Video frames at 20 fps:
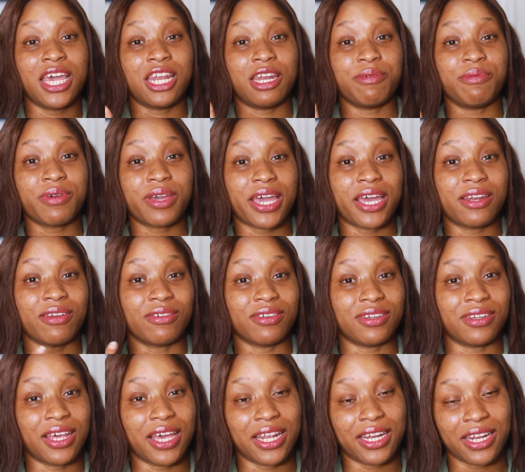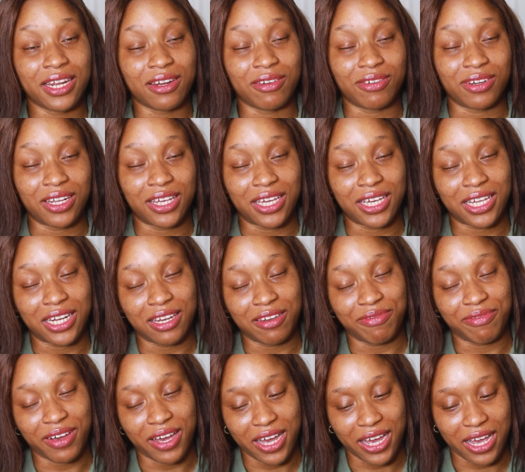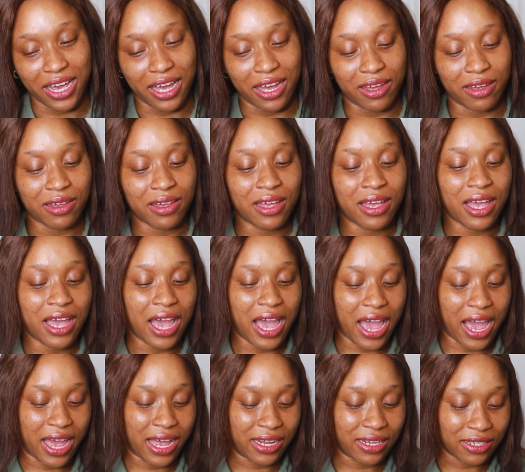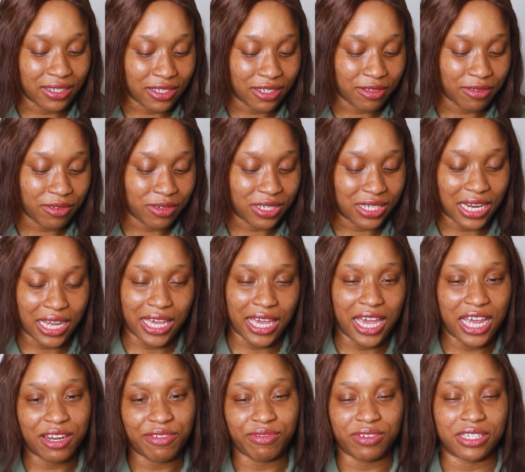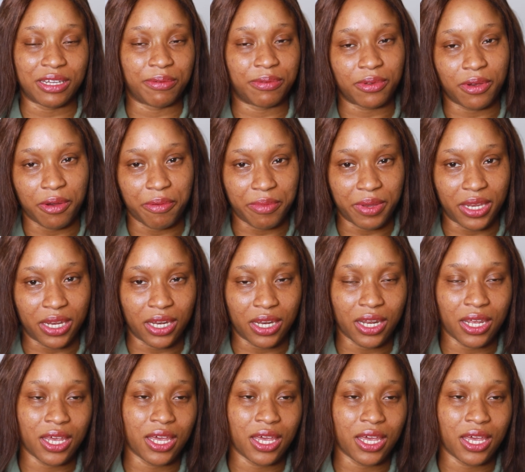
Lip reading: The book ended on a cliffhanger, and it's like he heard footsteps coming.